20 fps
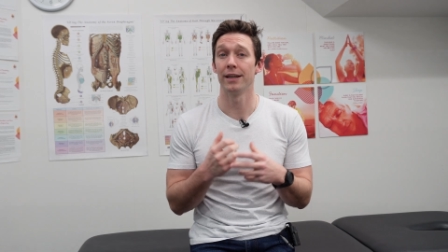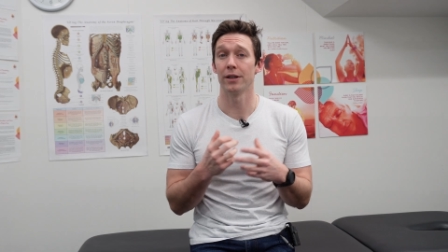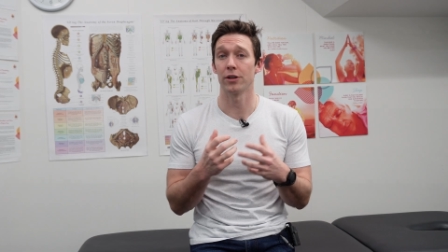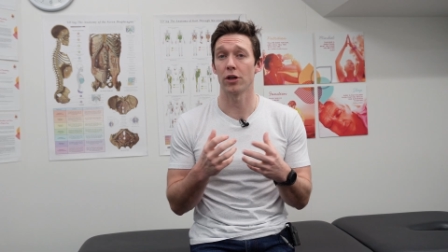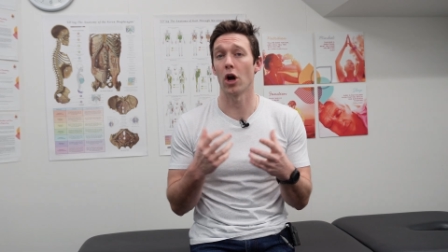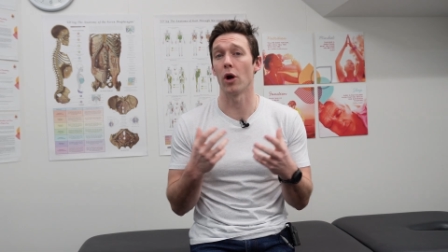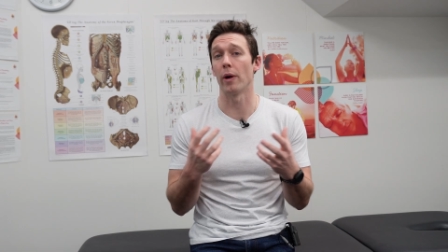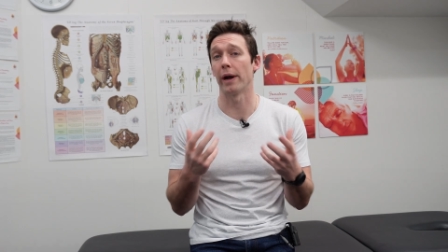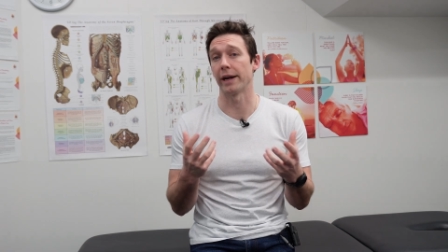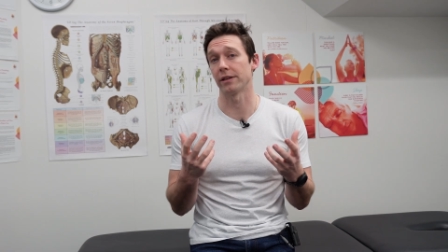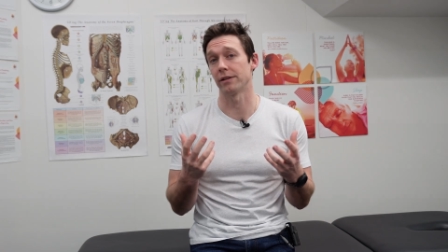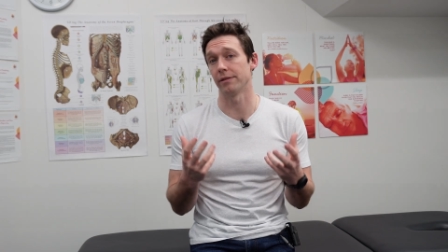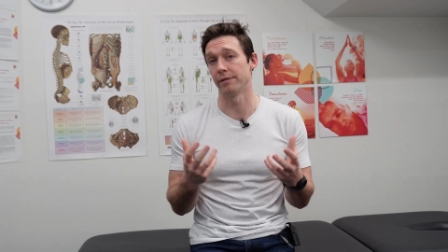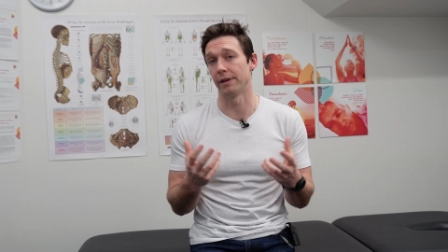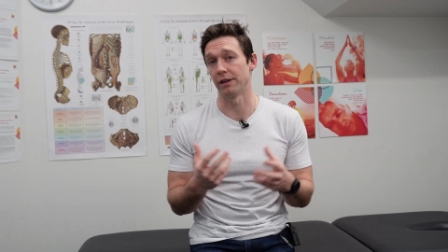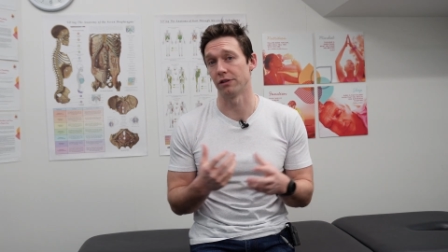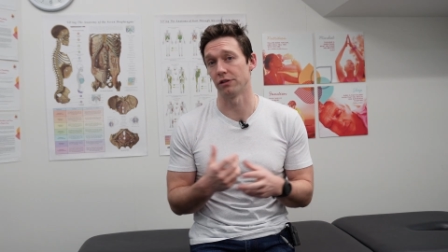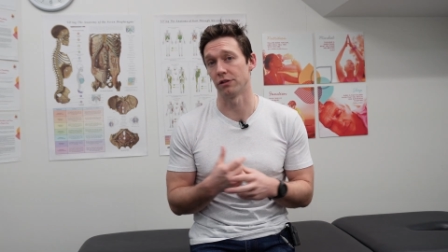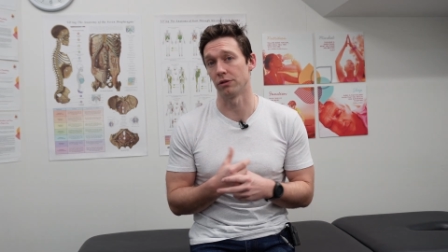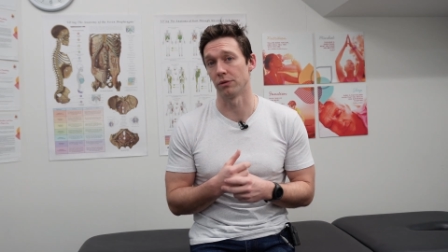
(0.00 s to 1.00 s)

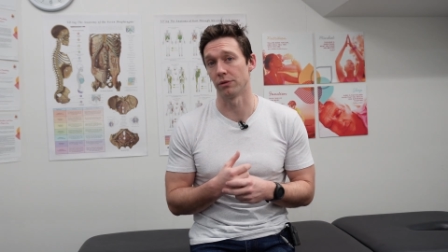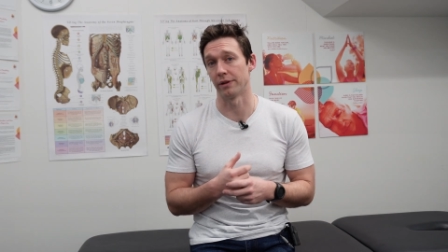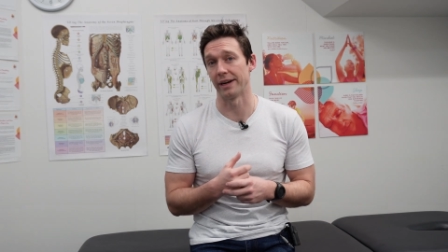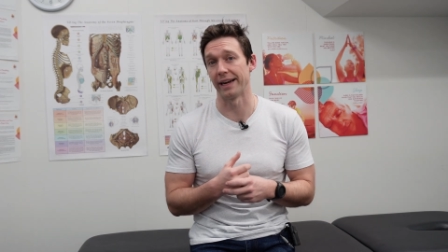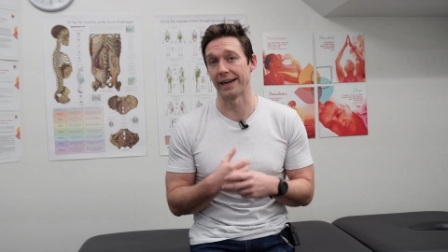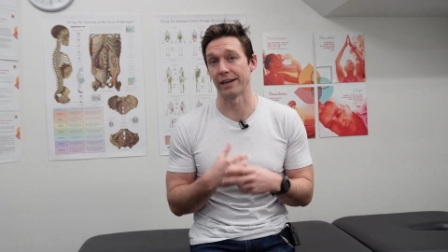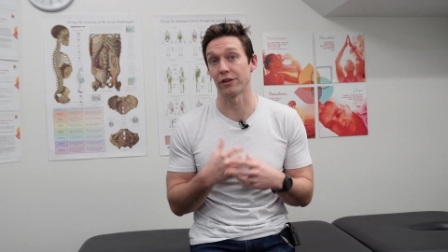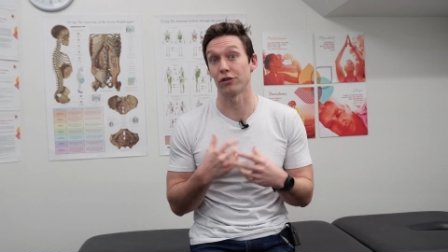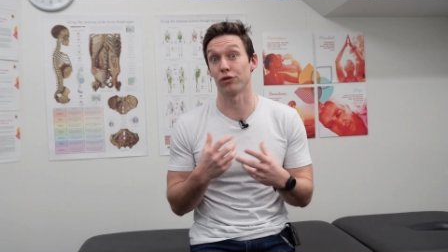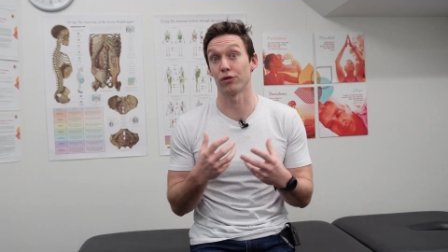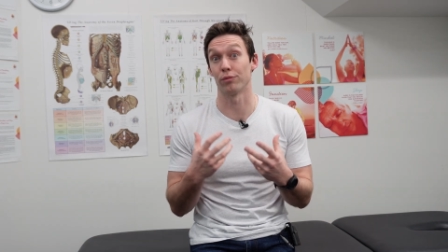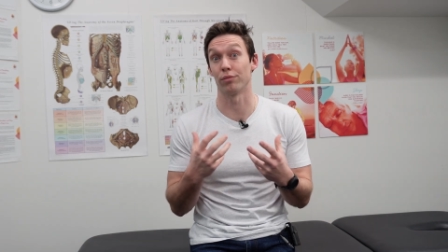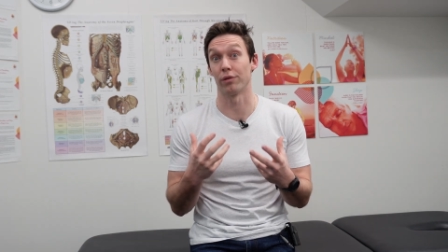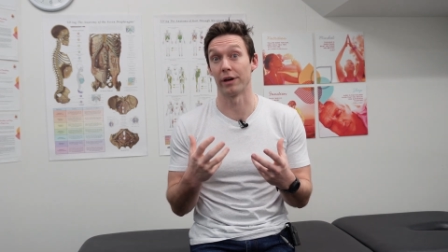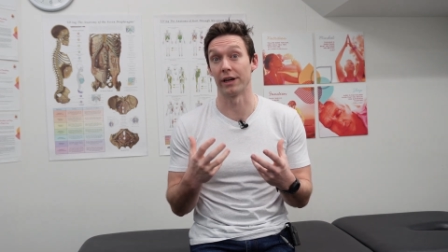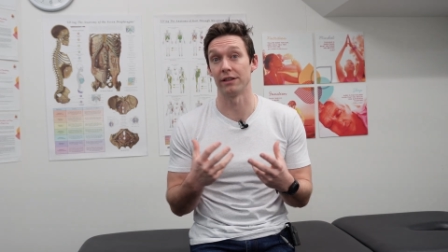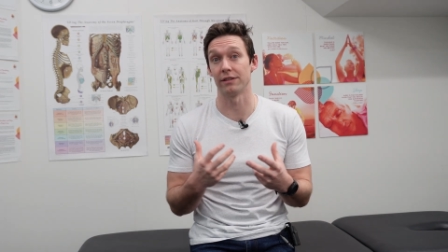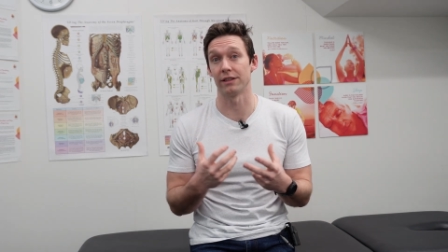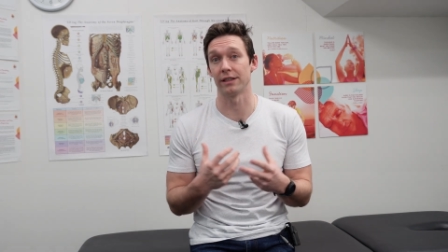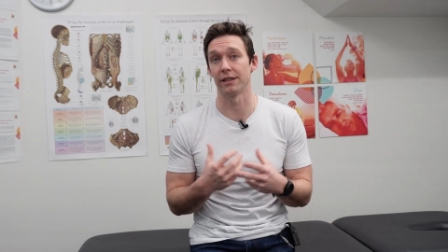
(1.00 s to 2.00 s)
co-activation or extra
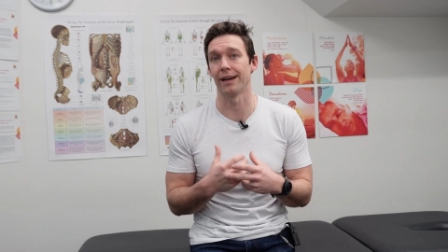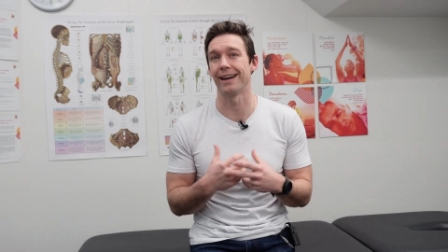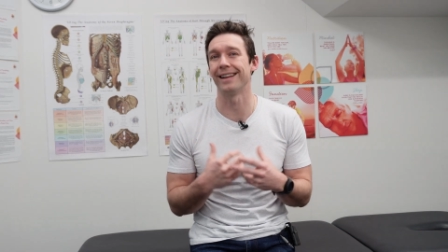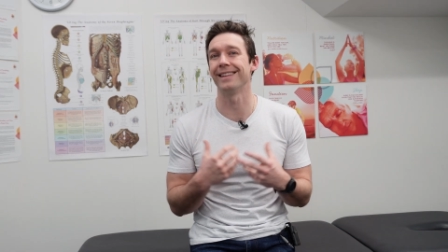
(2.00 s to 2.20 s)
bracing,